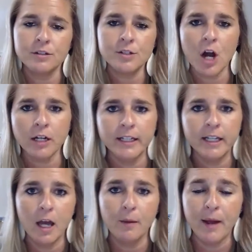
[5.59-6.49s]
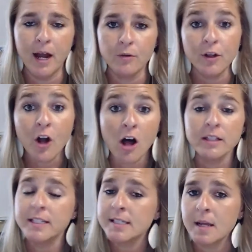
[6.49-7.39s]
talking about the
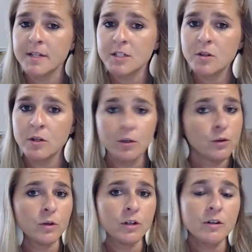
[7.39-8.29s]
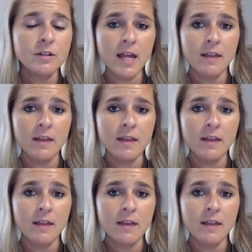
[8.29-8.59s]
colonists coming to the New World